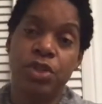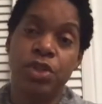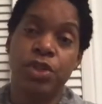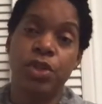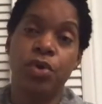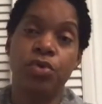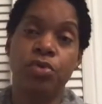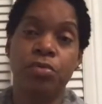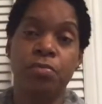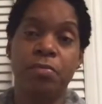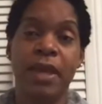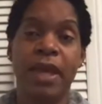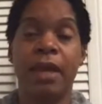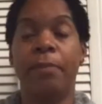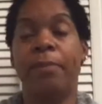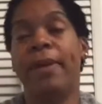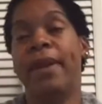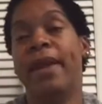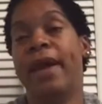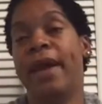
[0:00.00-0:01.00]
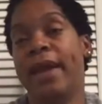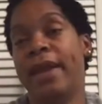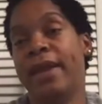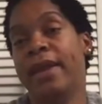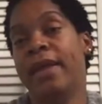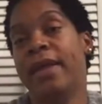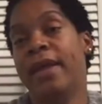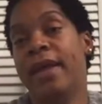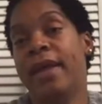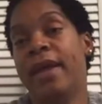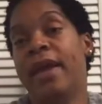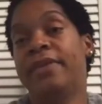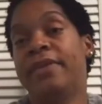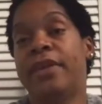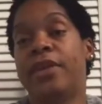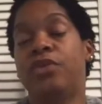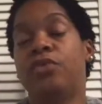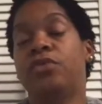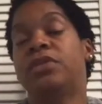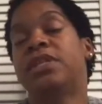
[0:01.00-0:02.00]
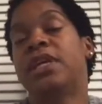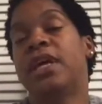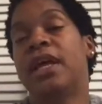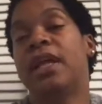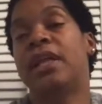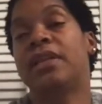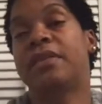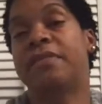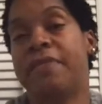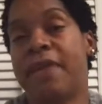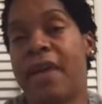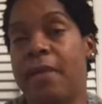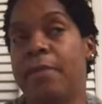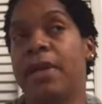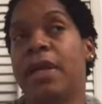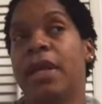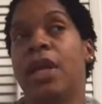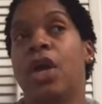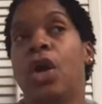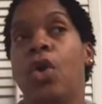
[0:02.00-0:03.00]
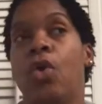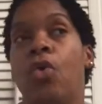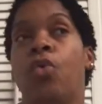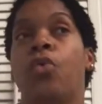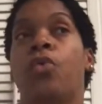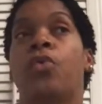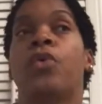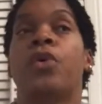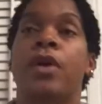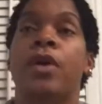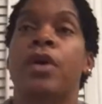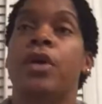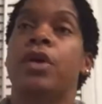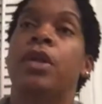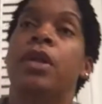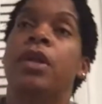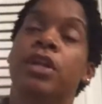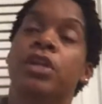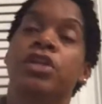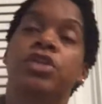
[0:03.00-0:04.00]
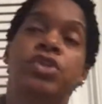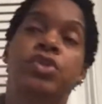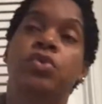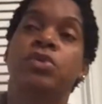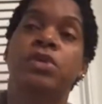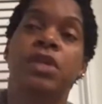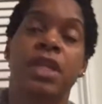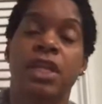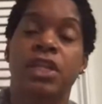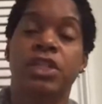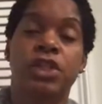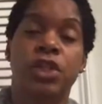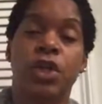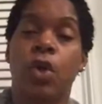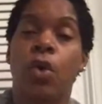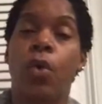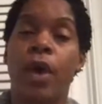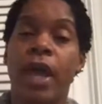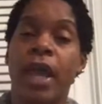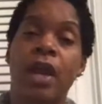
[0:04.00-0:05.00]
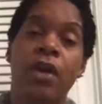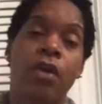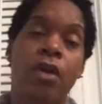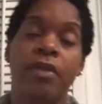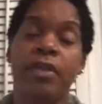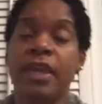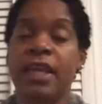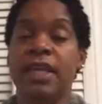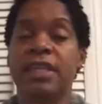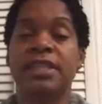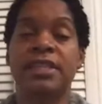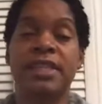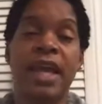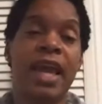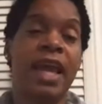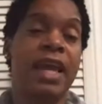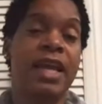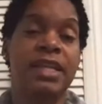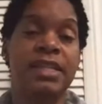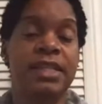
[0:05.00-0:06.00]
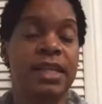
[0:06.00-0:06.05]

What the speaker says: So don't make a plan and then you tell the family, oh, little Susan needs to go here on these days.